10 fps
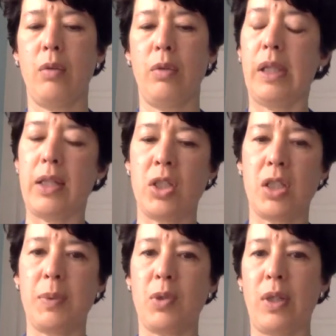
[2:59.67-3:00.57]

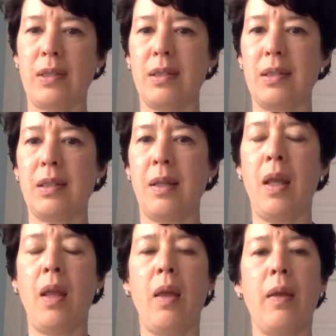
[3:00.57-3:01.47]
relationship stresses,
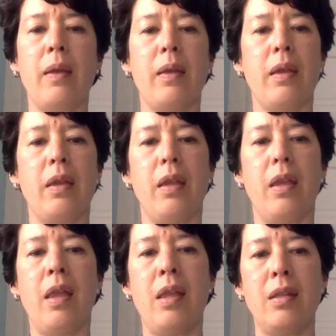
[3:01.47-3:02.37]

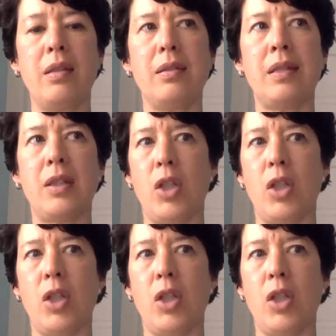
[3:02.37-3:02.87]
it sets